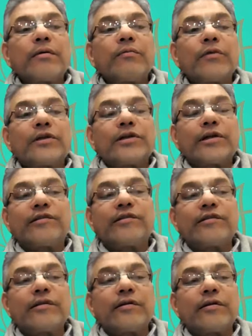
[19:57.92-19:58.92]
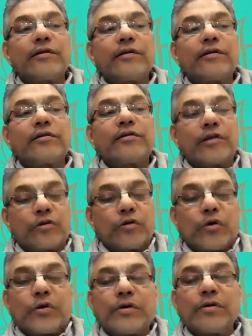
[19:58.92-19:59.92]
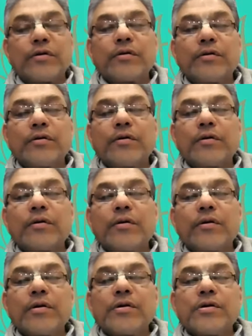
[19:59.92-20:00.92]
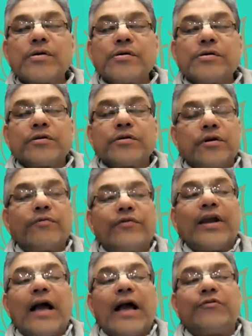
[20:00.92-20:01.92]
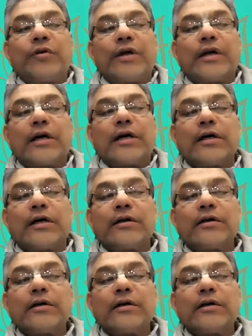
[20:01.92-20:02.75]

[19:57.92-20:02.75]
which is Satogun. So we have to hear